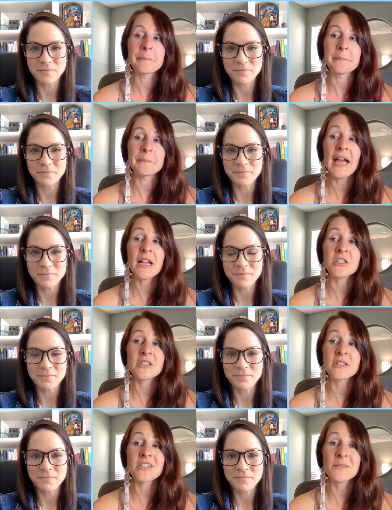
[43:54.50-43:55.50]
Speaker 1: yeah,
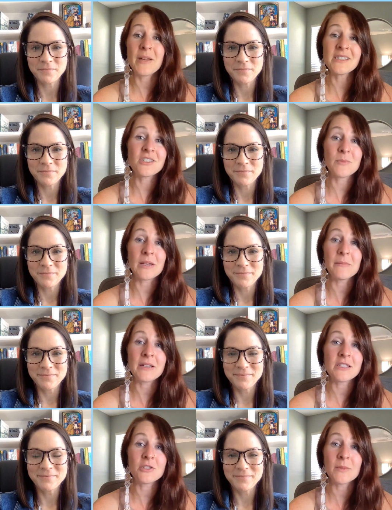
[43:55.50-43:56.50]
just message me
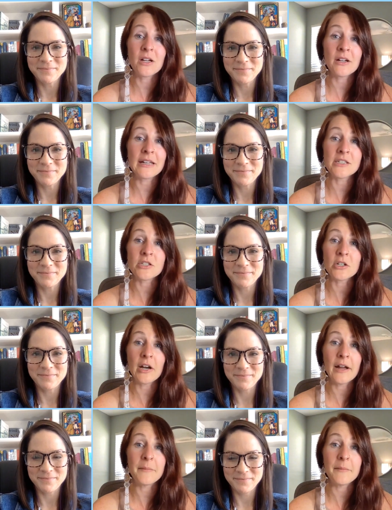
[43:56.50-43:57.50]
on
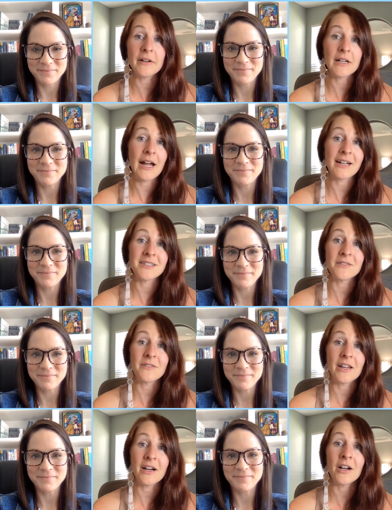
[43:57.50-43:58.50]
Instagram. I'm very active
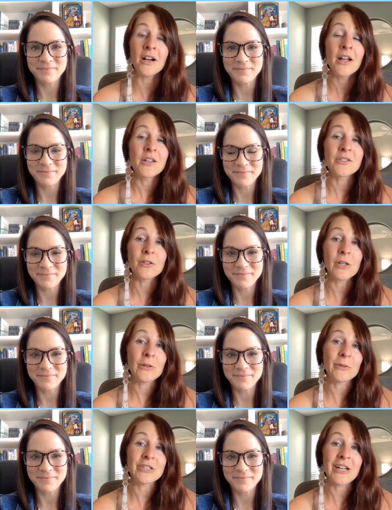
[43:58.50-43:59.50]
there, so you can
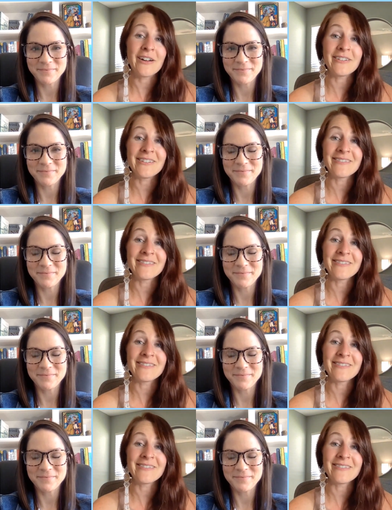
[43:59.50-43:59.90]
reach out.